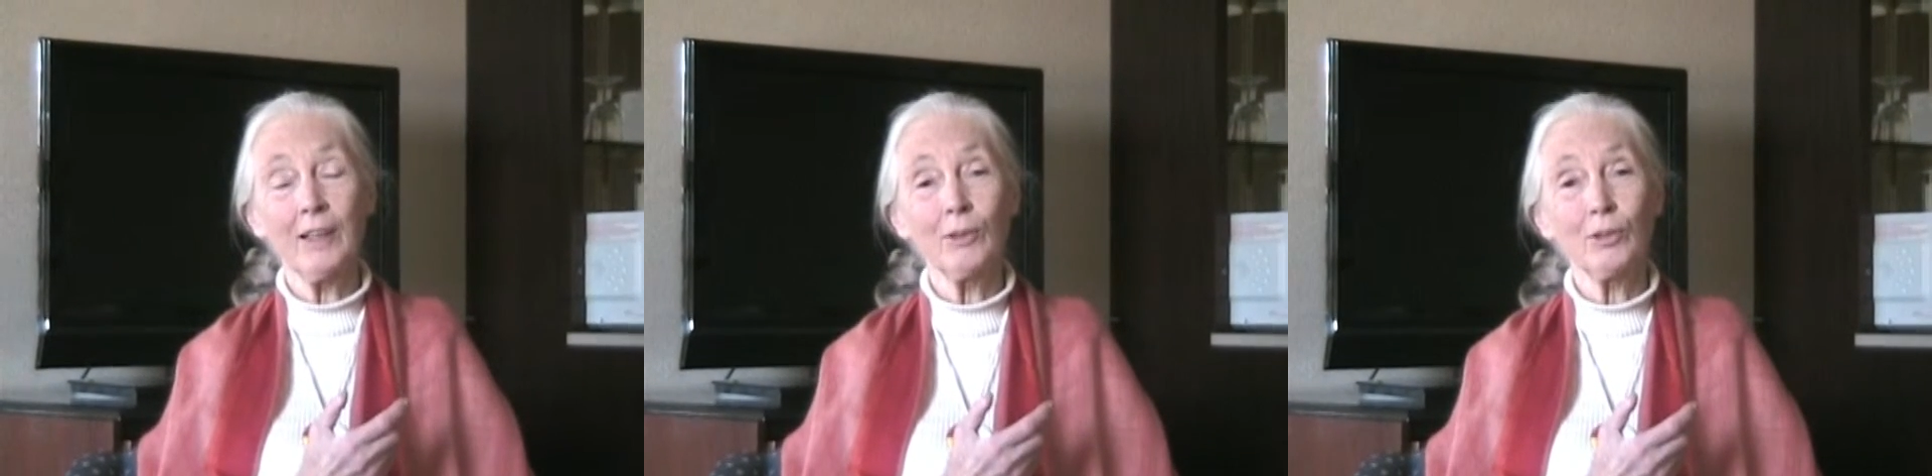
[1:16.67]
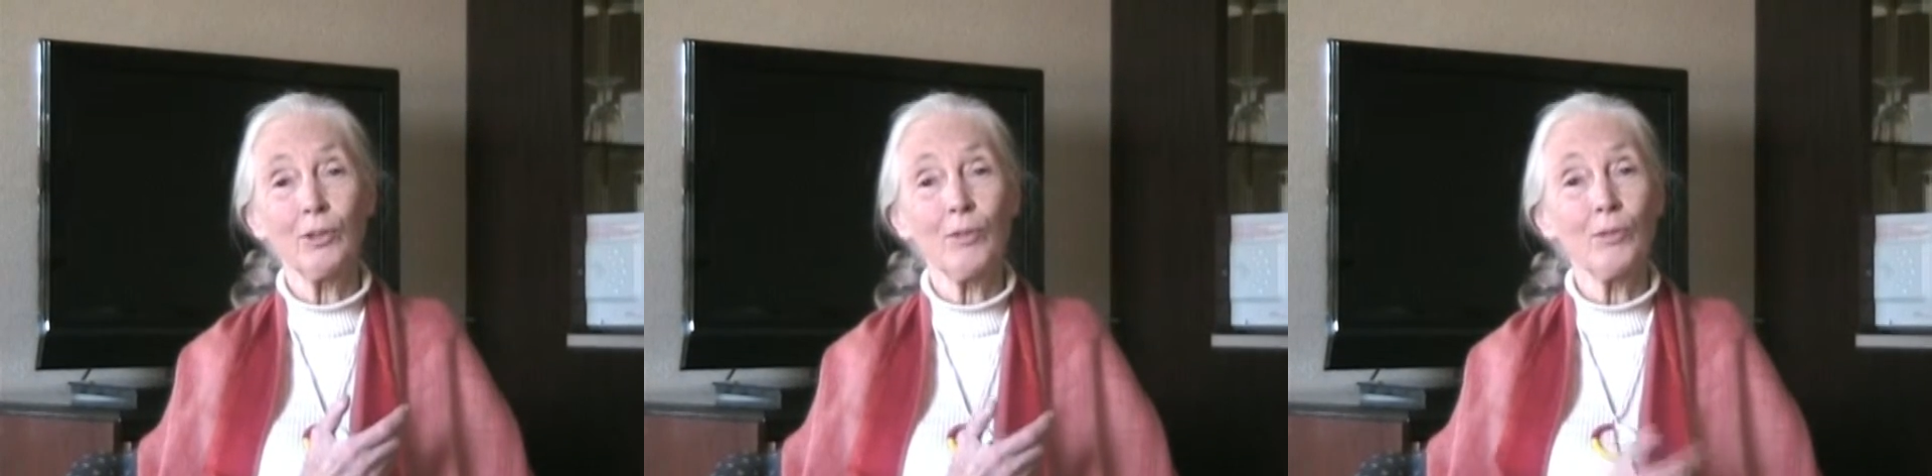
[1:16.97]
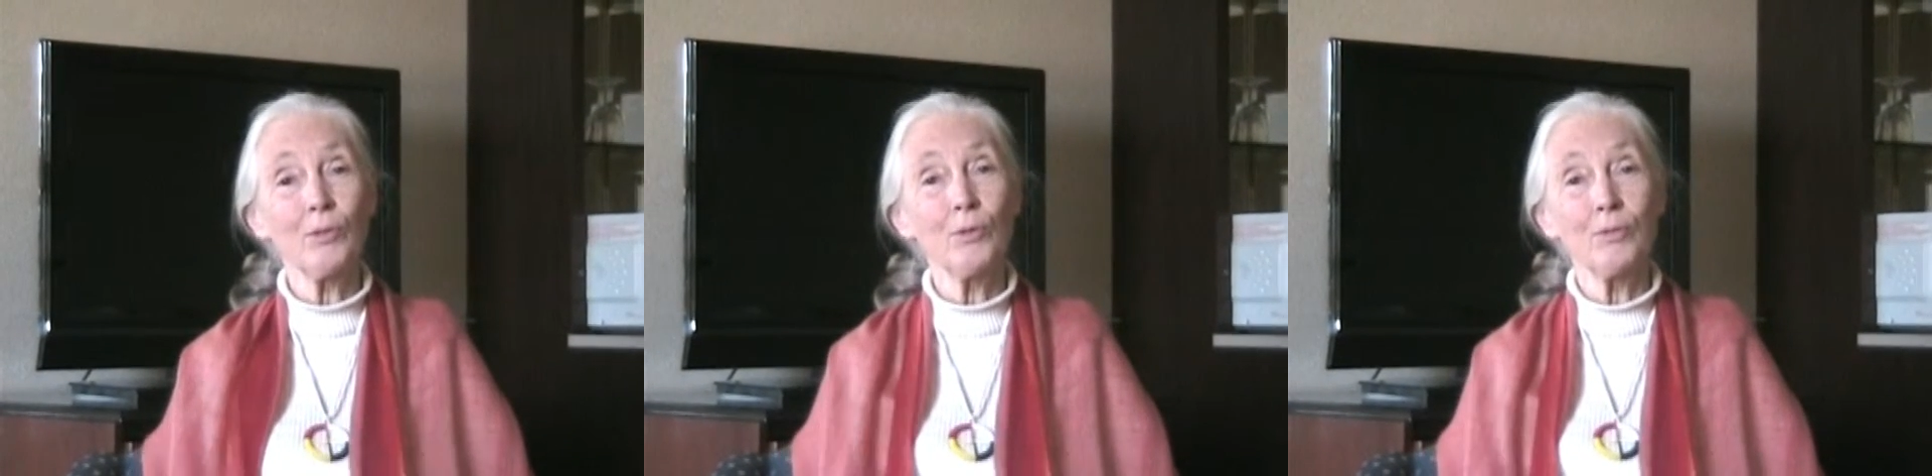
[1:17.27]
culture
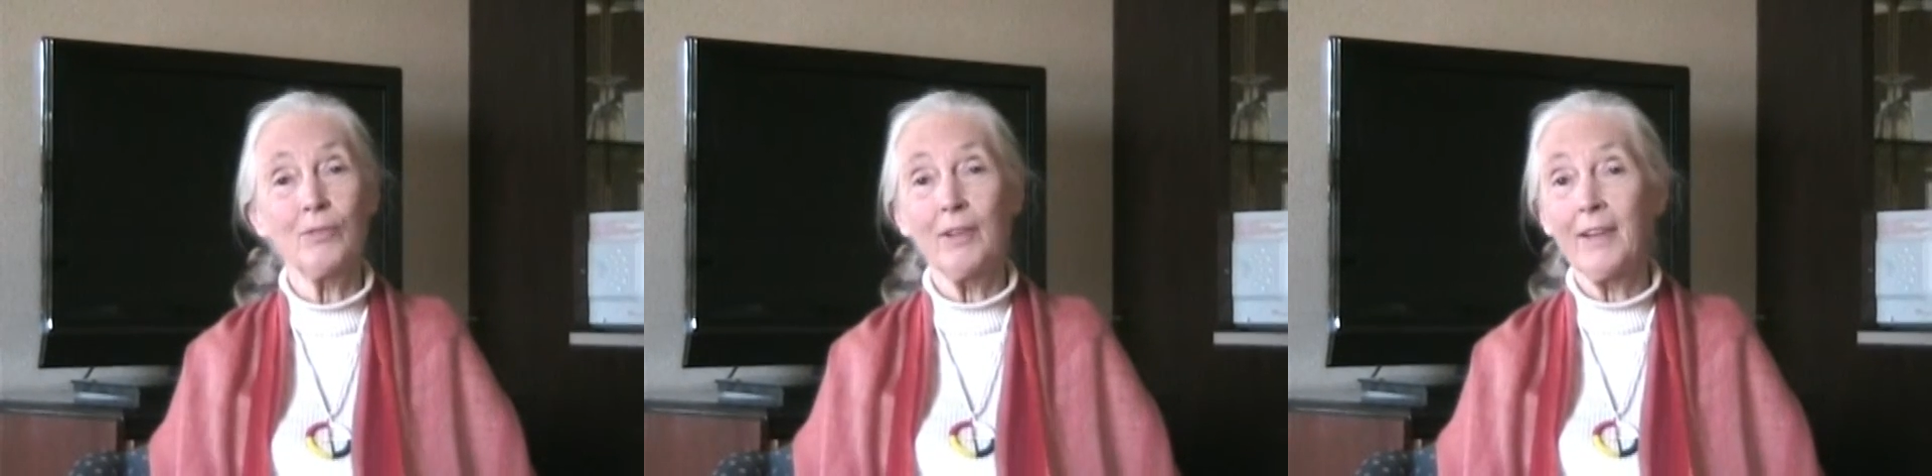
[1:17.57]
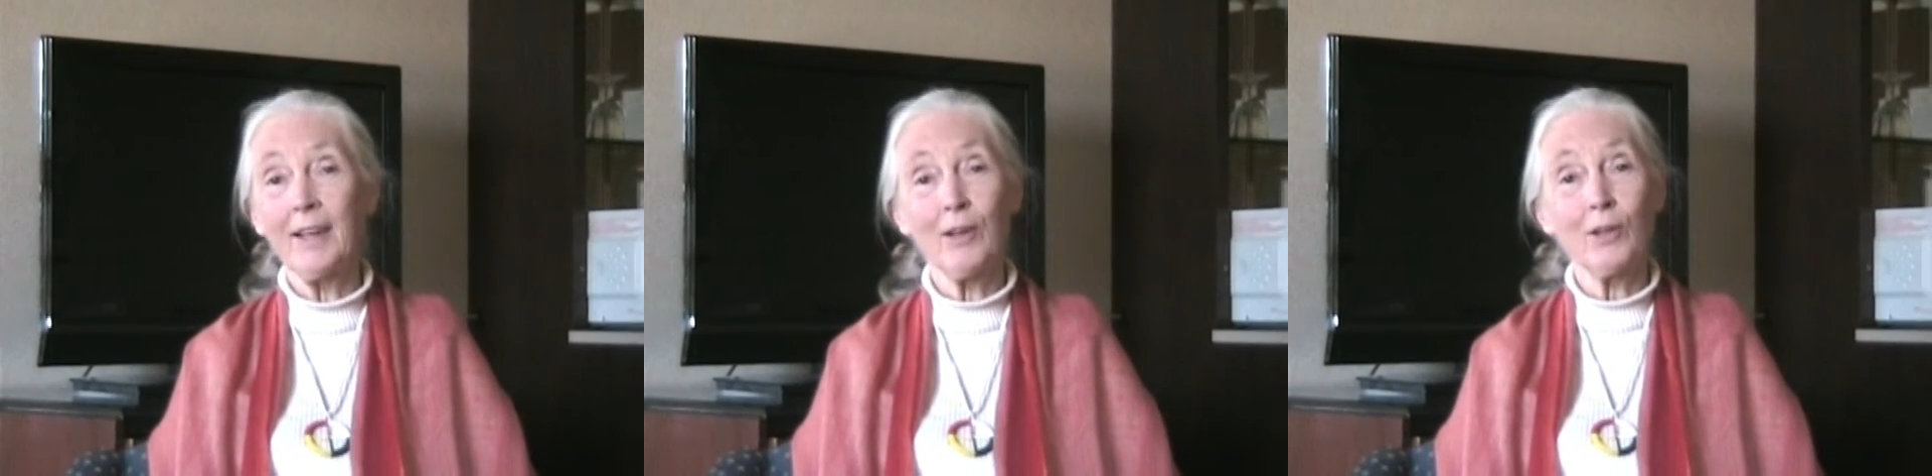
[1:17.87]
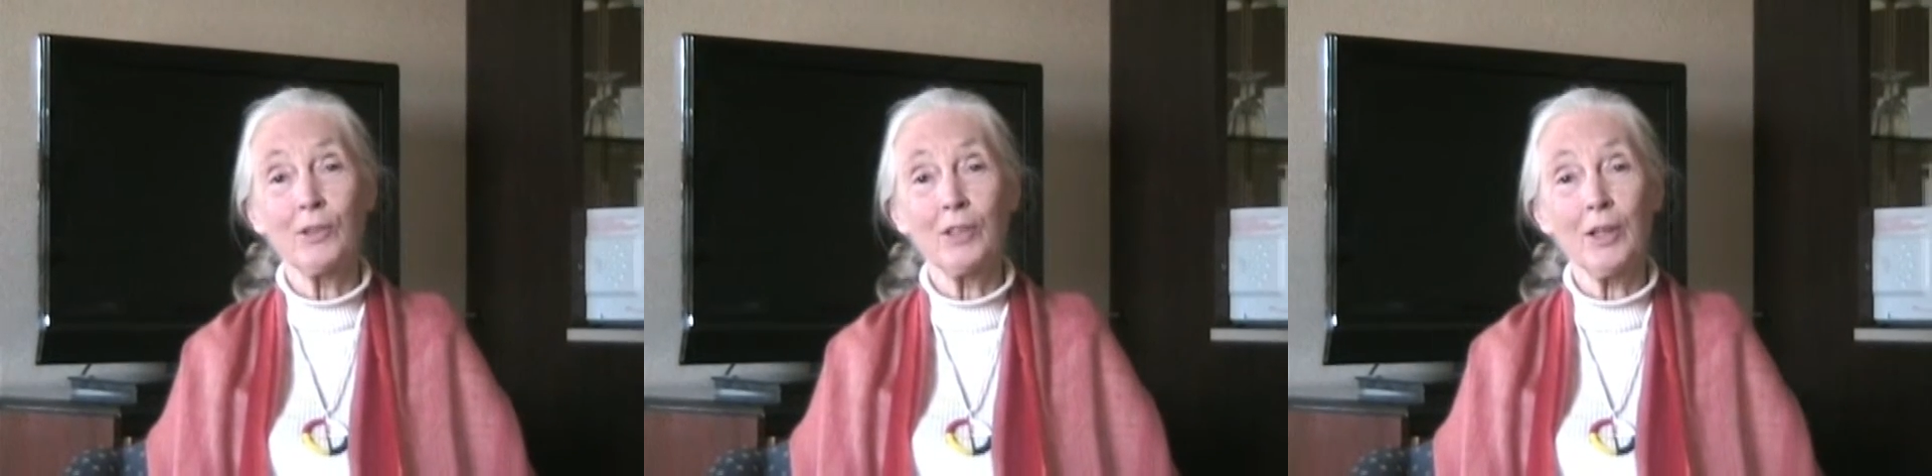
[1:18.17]
through very
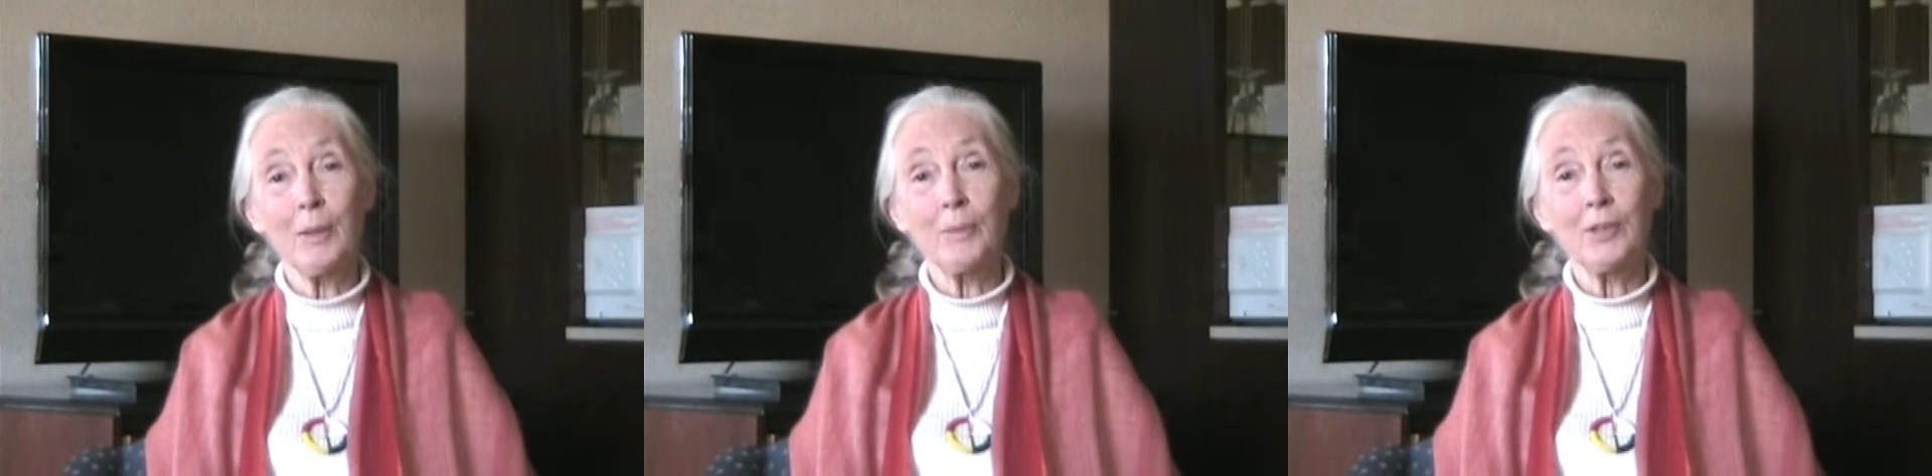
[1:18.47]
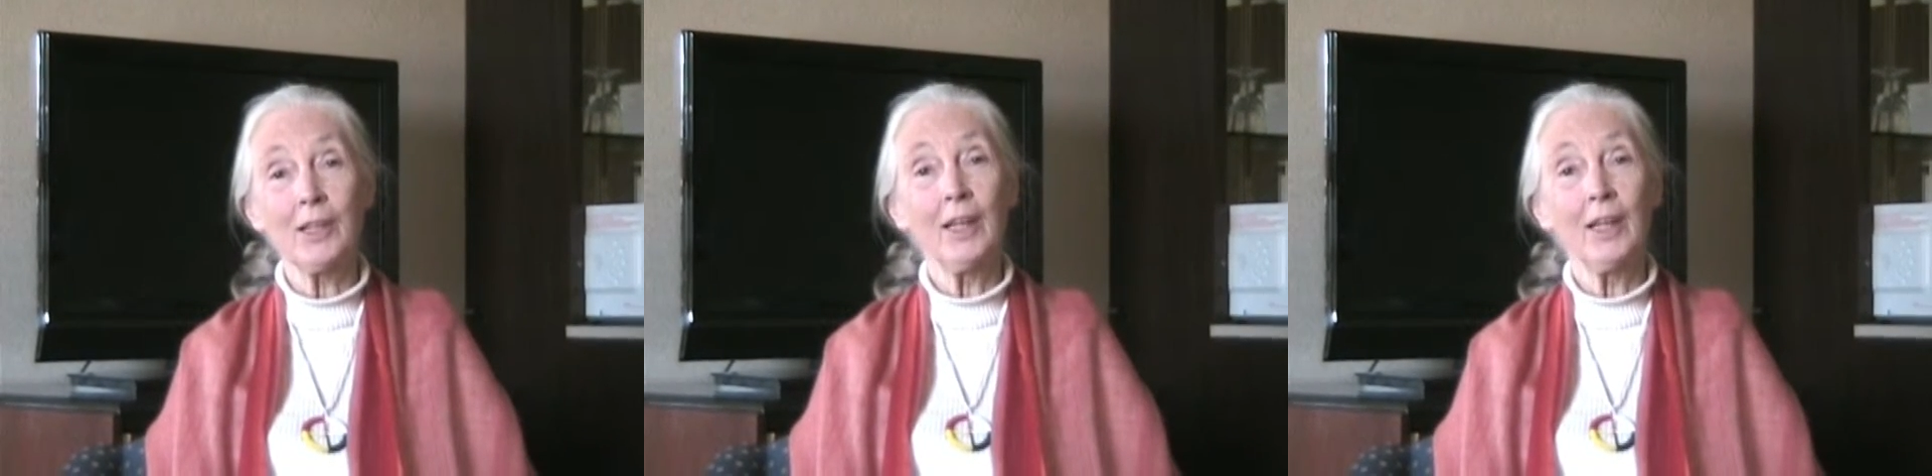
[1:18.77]
hard times,